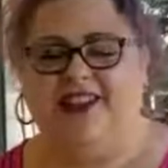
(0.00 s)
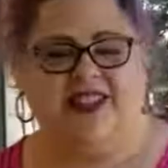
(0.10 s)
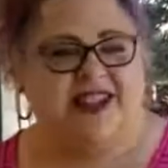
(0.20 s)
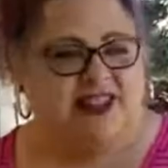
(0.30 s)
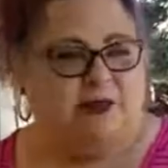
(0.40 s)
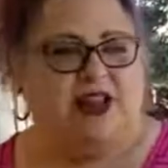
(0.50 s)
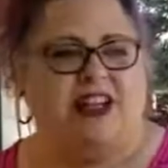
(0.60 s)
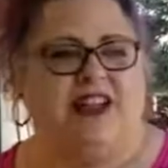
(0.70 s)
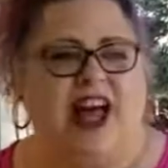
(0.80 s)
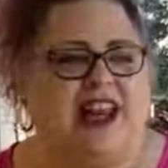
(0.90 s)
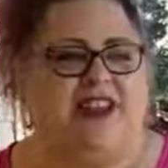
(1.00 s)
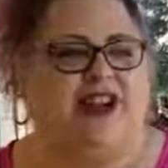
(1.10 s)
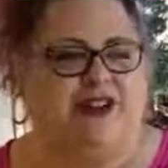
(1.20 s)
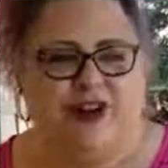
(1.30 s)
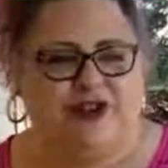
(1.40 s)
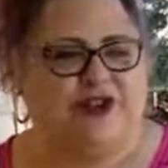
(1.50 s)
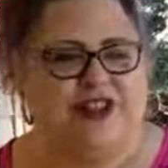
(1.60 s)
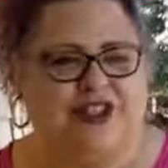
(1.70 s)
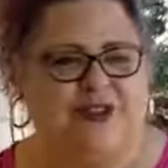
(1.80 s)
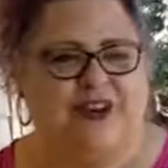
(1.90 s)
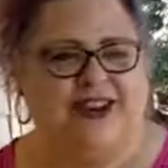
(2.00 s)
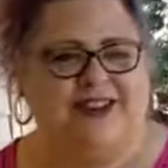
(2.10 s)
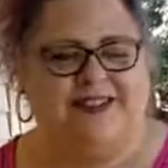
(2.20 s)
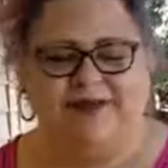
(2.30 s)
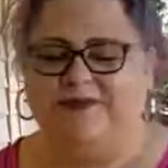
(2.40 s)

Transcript: see someone in line at the grocery store?